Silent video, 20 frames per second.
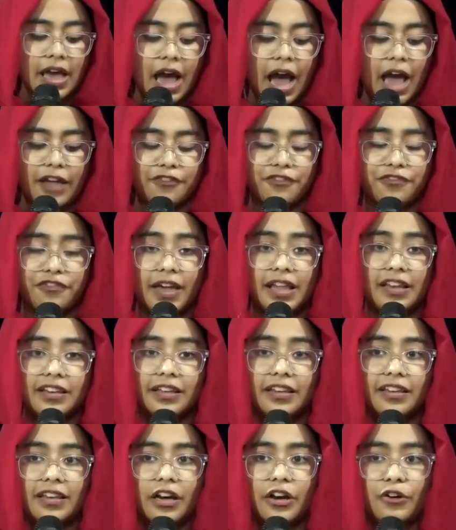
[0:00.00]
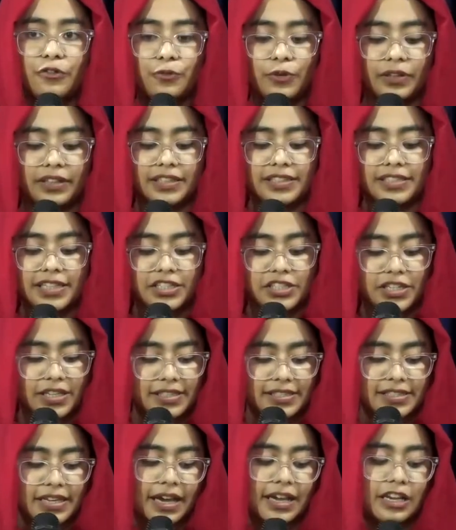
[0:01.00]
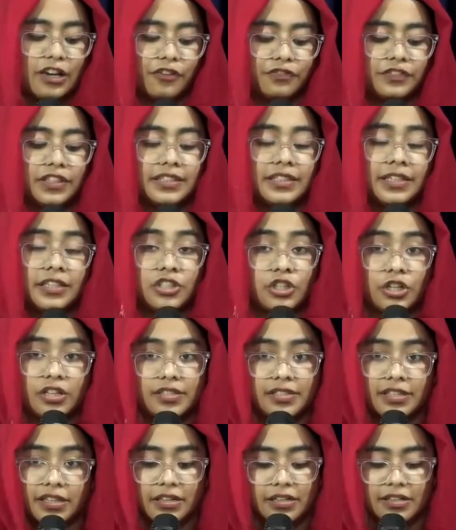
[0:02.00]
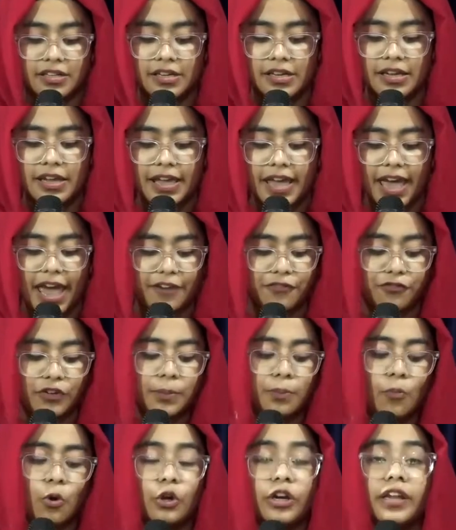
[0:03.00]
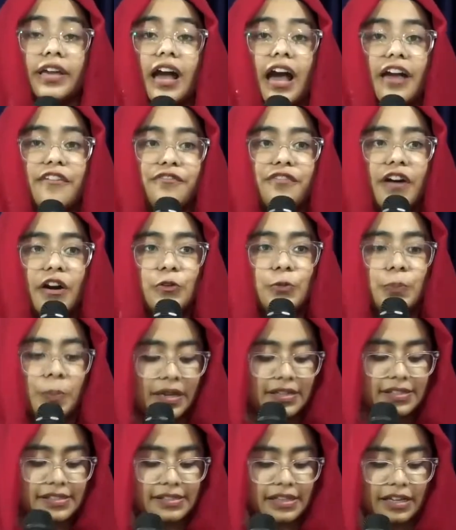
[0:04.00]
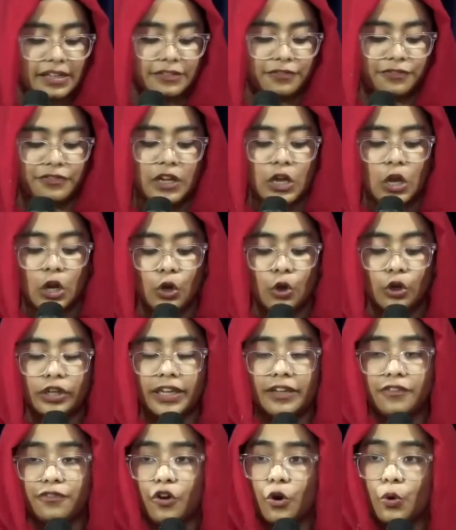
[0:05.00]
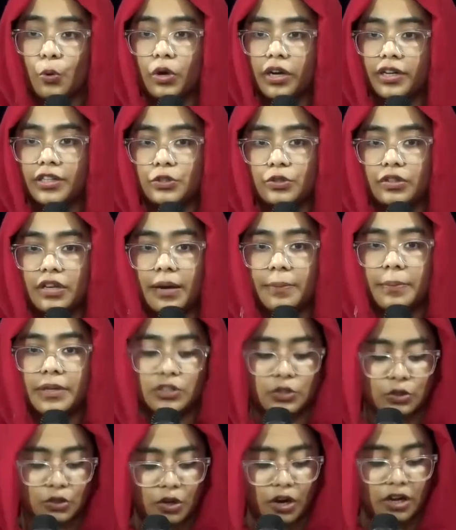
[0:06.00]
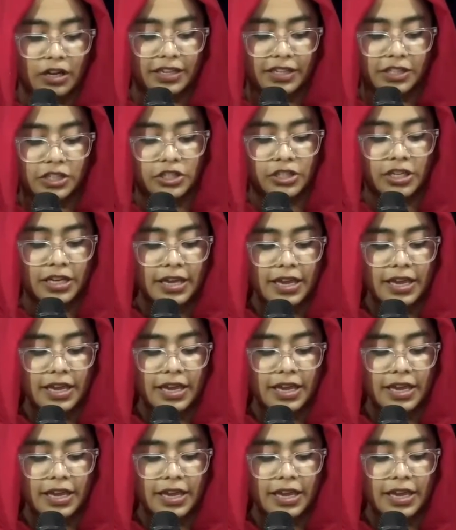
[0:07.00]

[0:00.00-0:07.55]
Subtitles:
I fell in love with the teaching style of the teachers here. Every morning I found myself looking forward to coming to college,